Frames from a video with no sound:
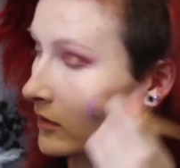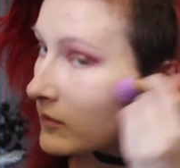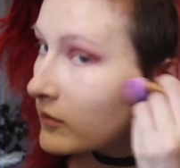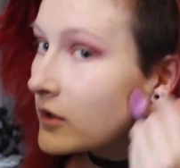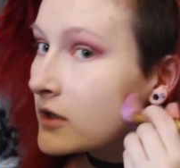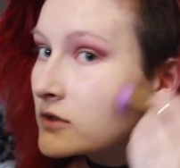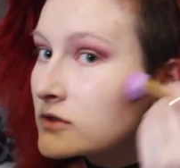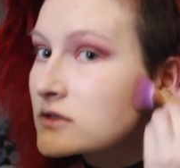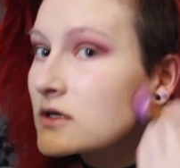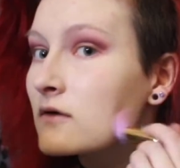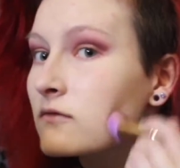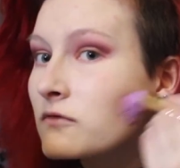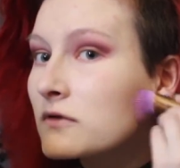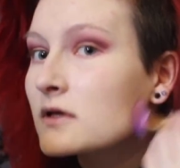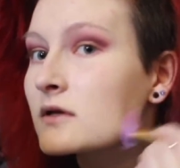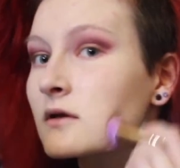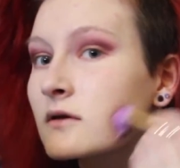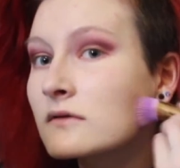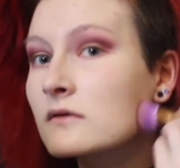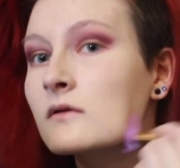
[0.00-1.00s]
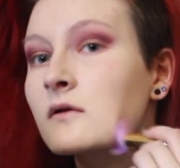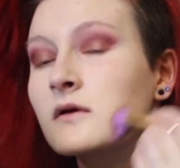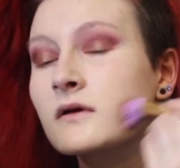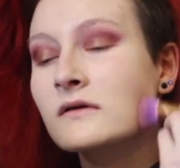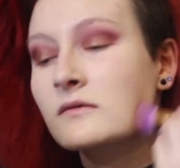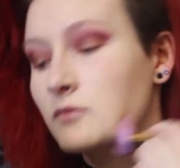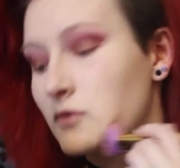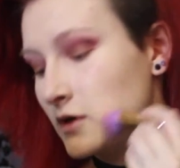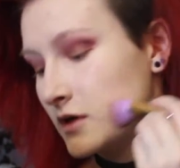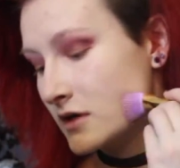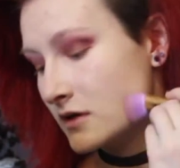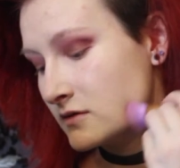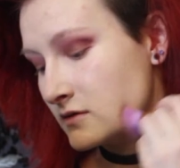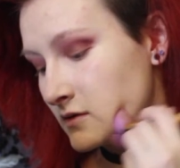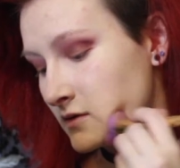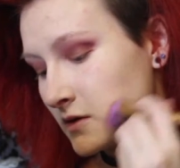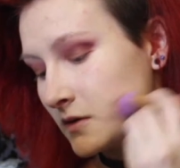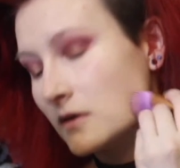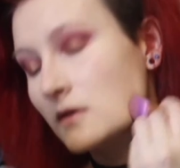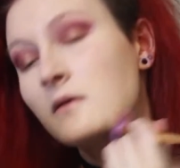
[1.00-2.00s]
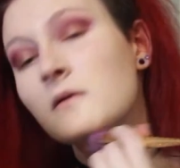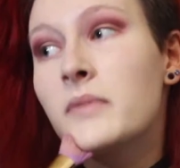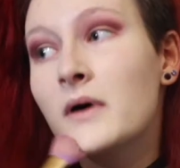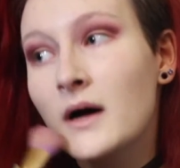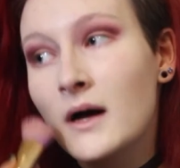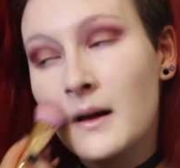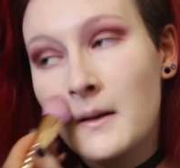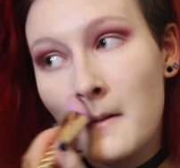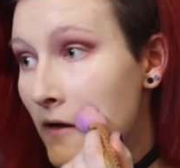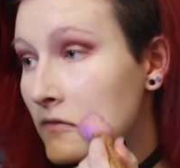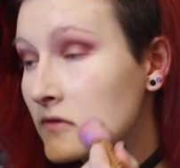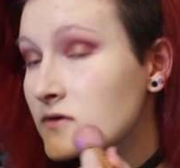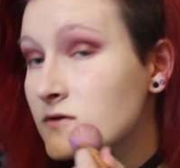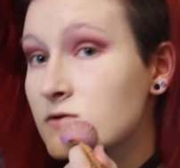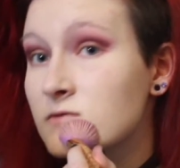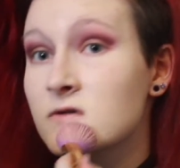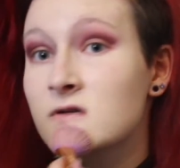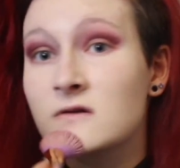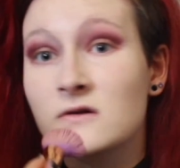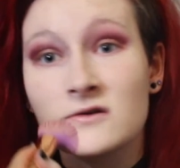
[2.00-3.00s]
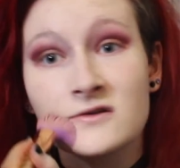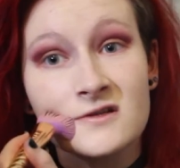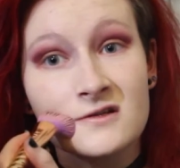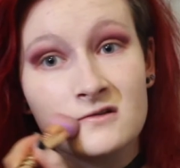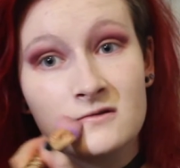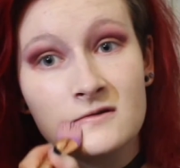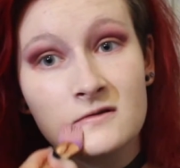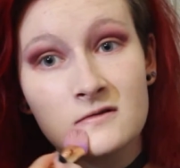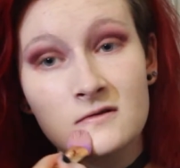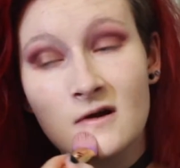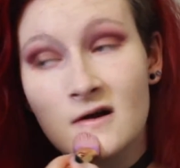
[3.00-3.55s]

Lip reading: The brush definitely doesn't look as pretty as it did, but it's still just as